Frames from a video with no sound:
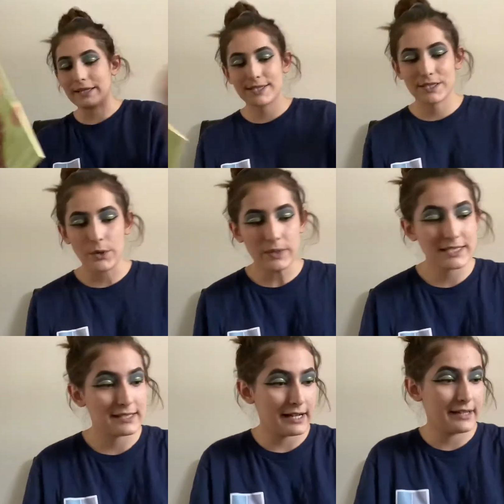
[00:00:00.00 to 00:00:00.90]
So once
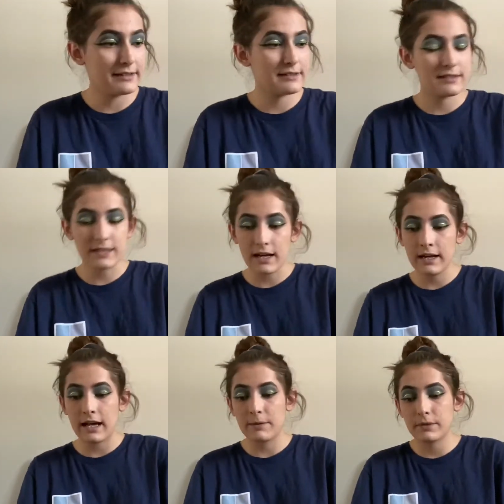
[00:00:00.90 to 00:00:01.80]
that is done,
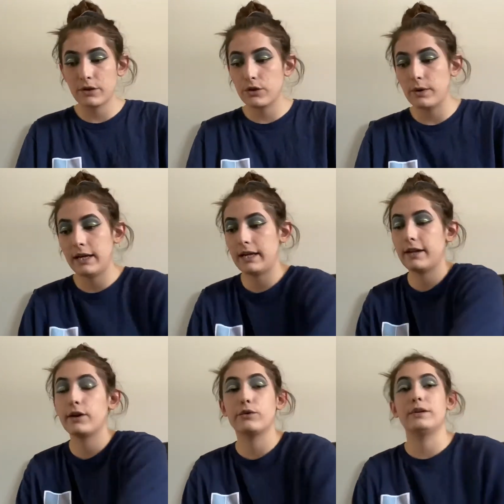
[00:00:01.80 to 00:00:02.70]
I'm gonna go ahead
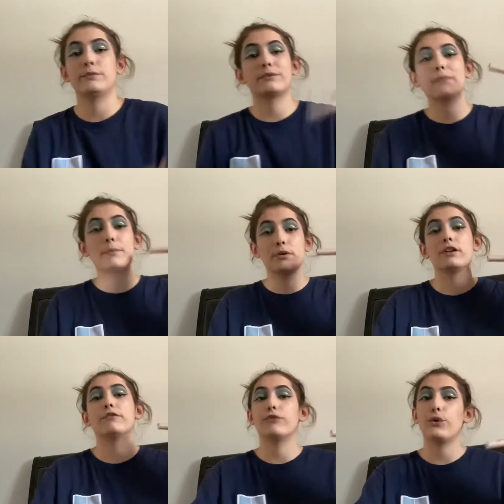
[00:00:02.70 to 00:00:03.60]
and go in with my Pretty
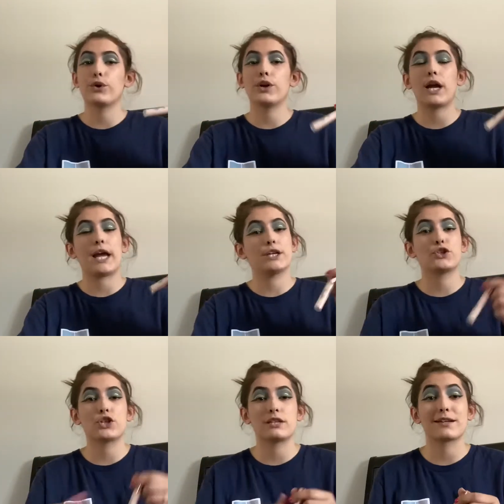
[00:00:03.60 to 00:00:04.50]
Vulgar and
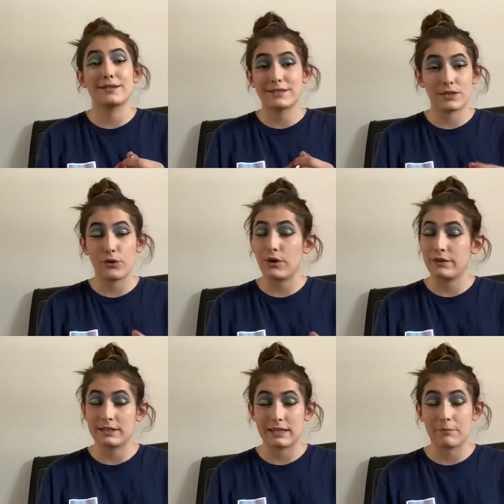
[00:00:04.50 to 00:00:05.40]
just conceal on the
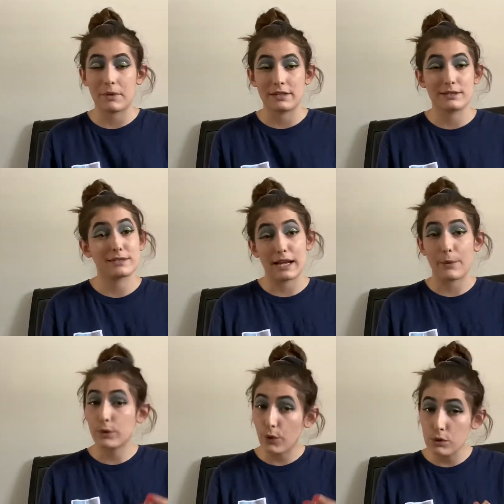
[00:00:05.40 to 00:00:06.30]
same places that I
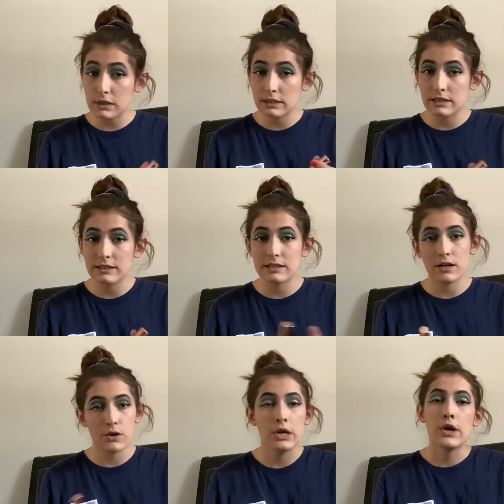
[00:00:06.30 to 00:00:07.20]
would always
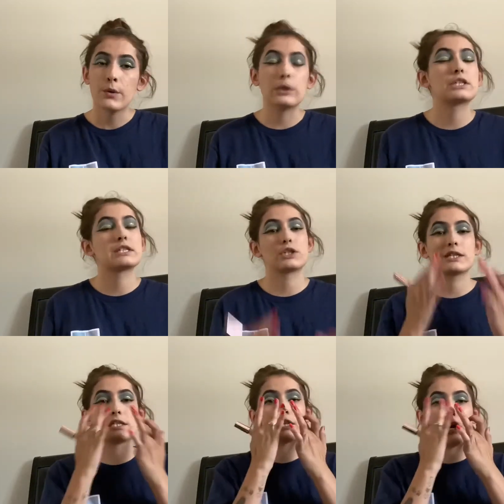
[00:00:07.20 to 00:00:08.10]
conceal, which is
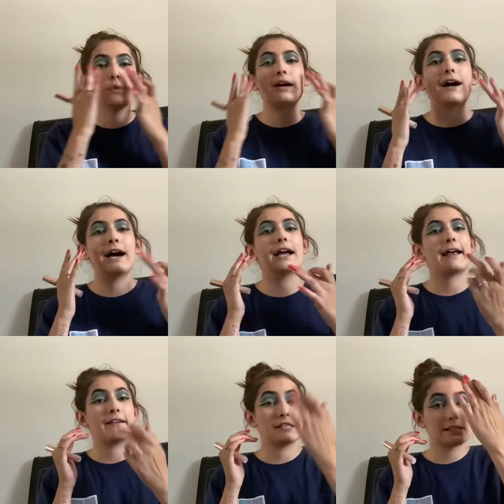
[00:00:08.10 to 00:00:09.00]
just, you know, the eye
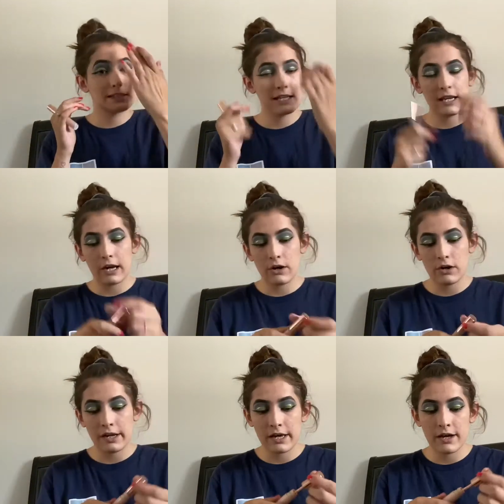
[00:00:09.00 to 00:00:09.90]
and the T
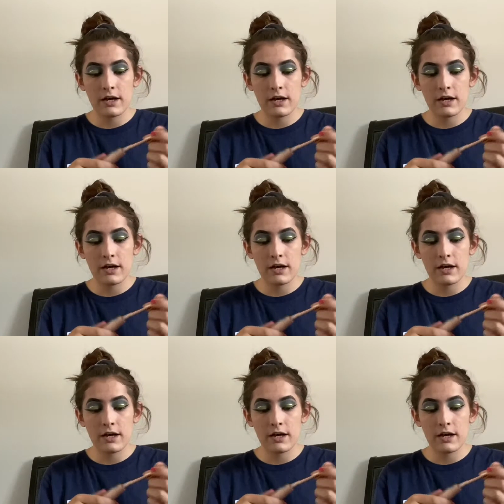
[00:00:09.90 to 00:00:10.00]
area.